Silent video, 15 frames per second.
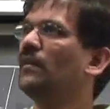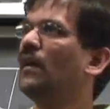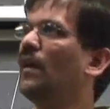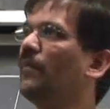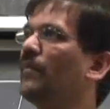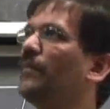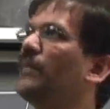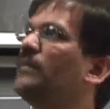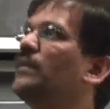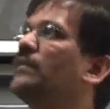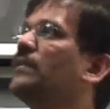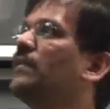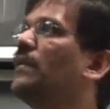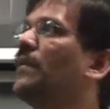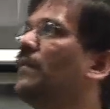
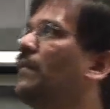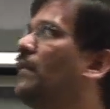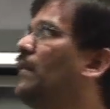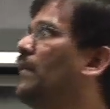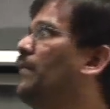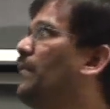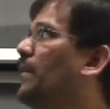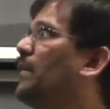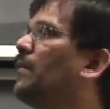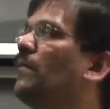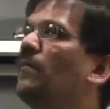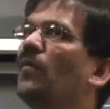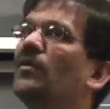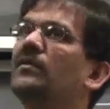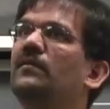optimization that
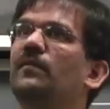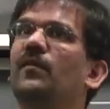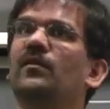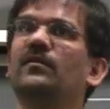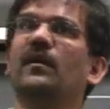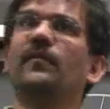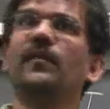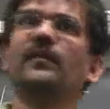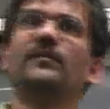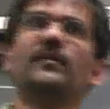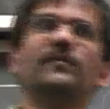most operating